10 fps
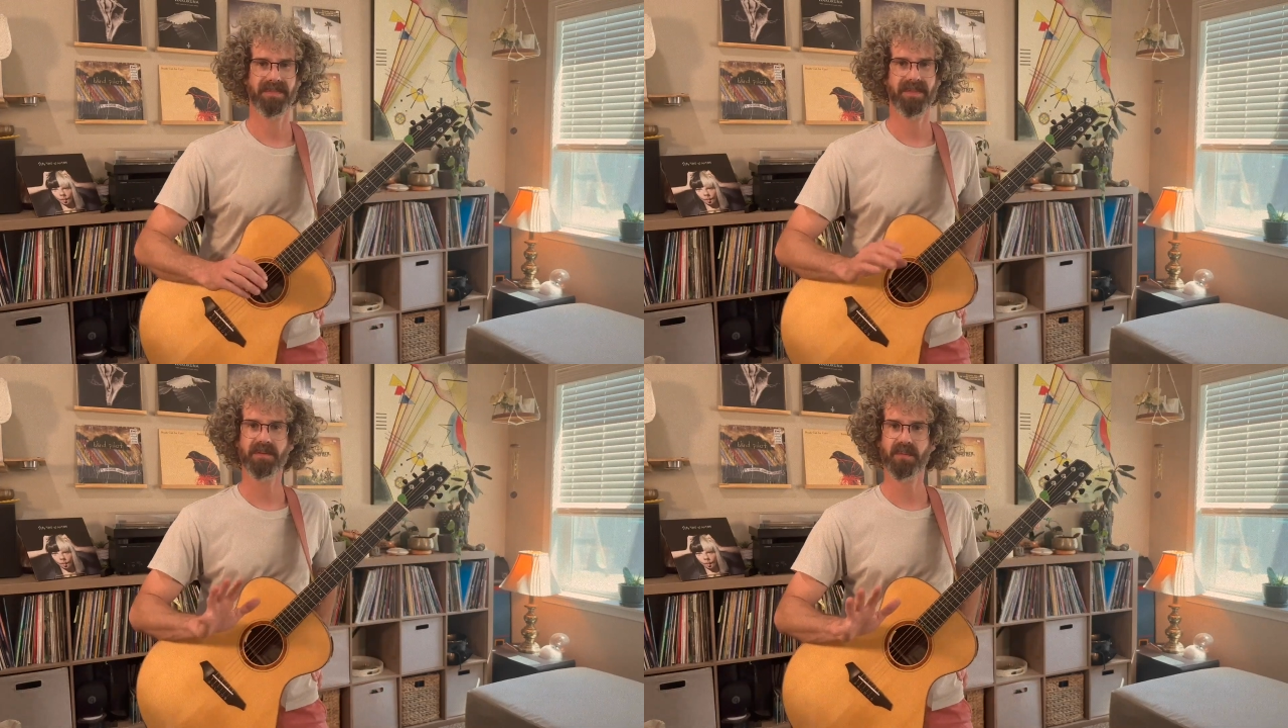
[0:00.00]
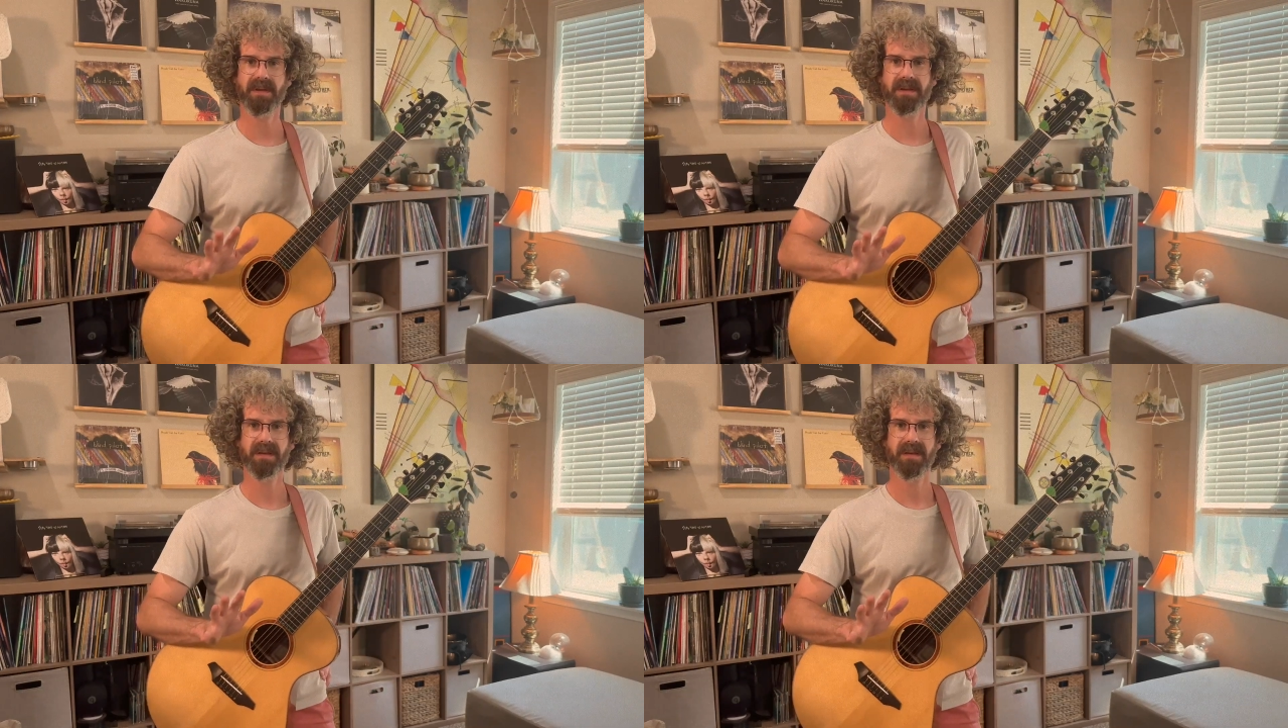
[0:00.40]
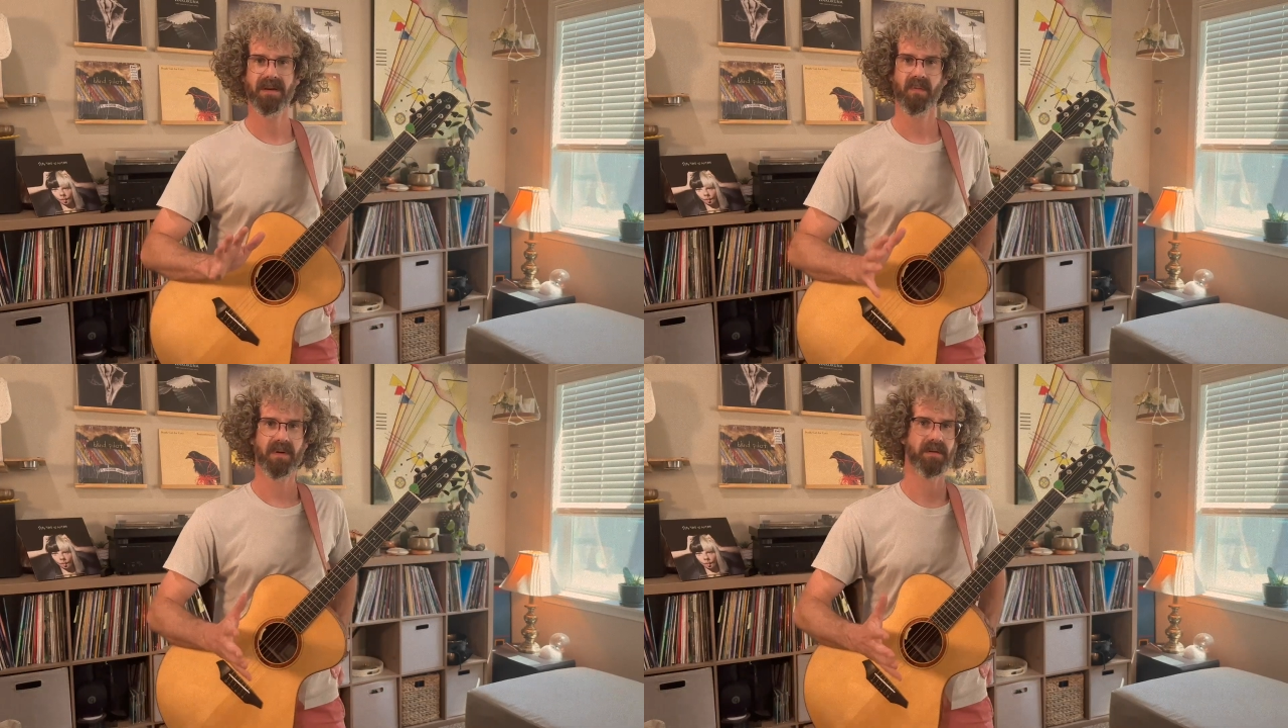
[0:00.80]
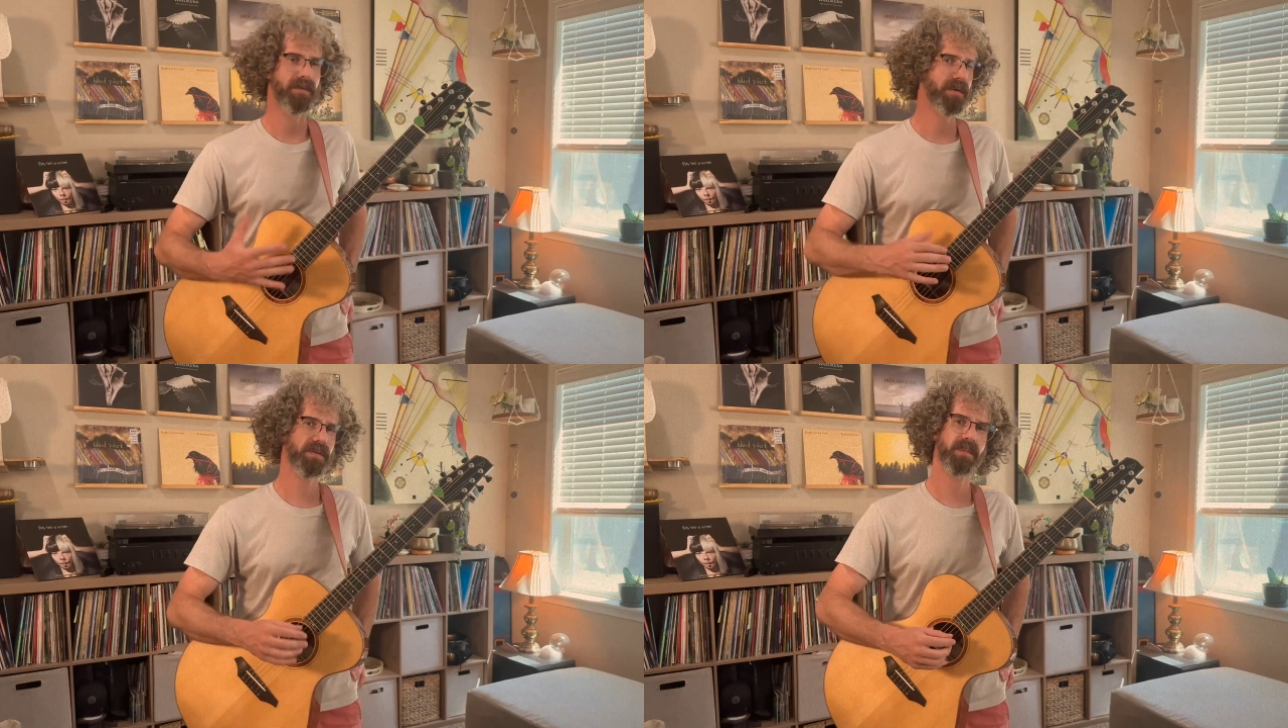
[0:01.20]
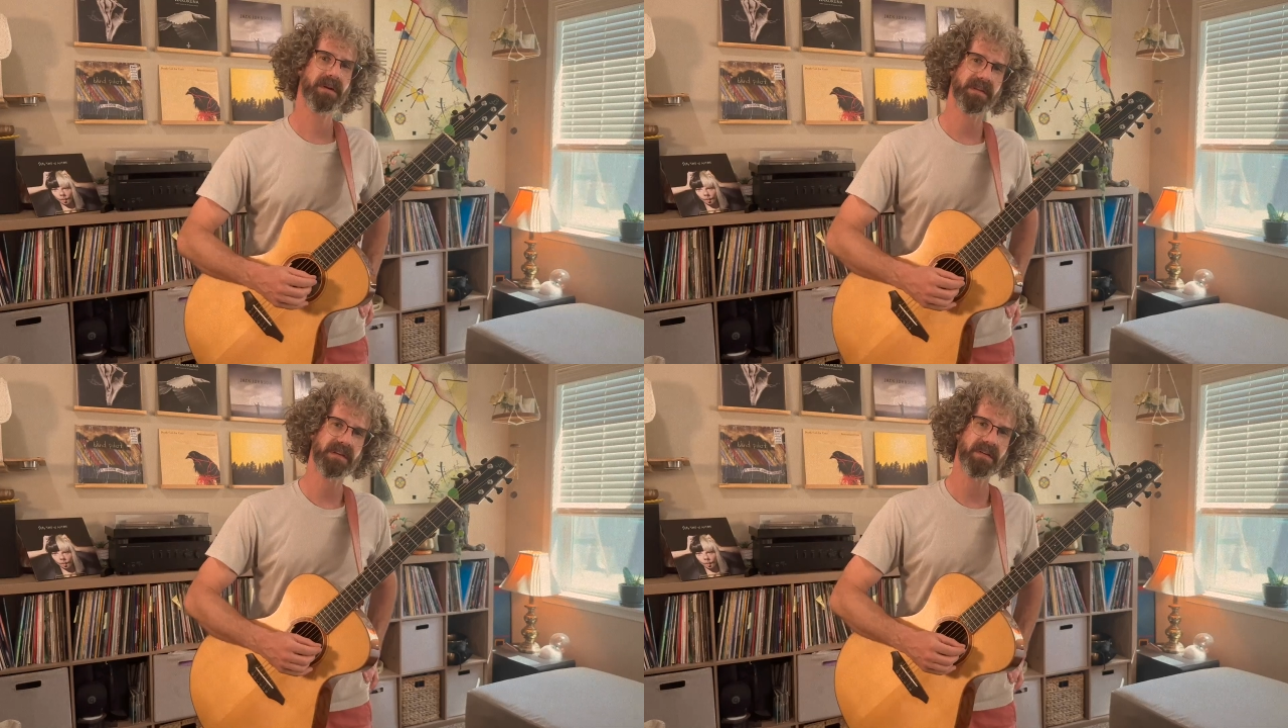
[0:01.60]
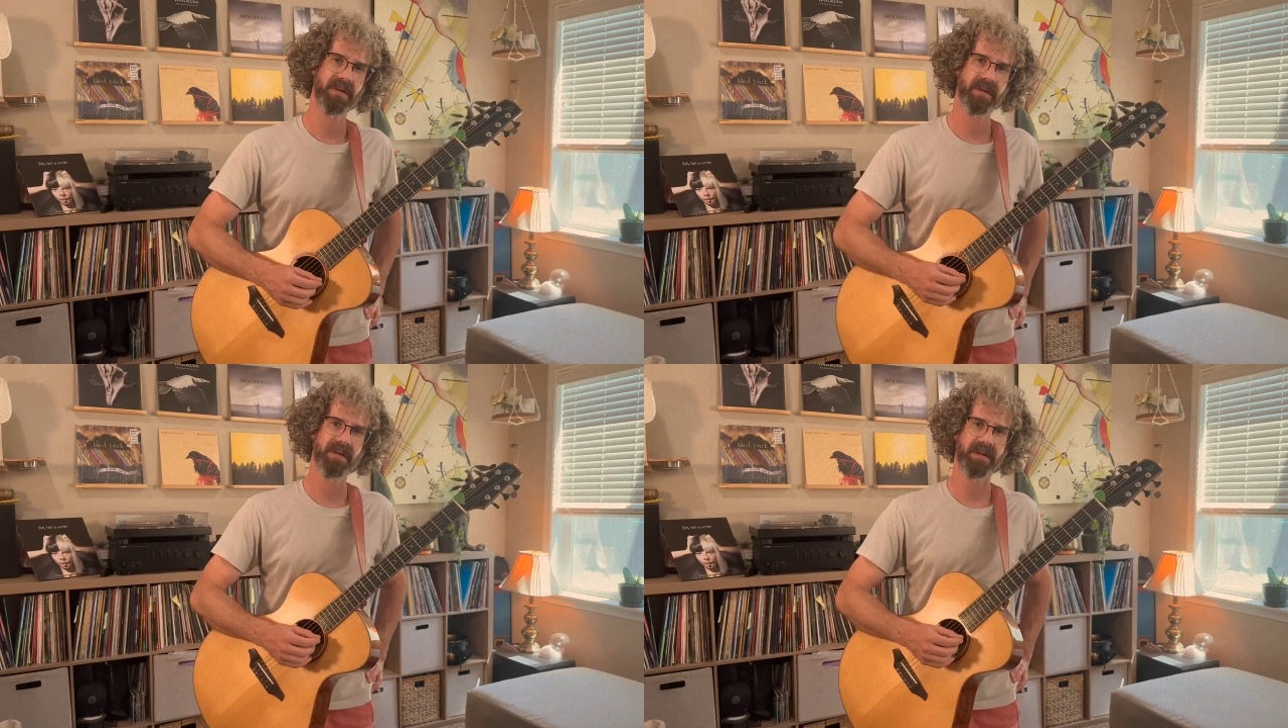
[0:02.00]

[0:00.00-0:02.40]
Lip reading: This week we're going to focus a bit on the guitar,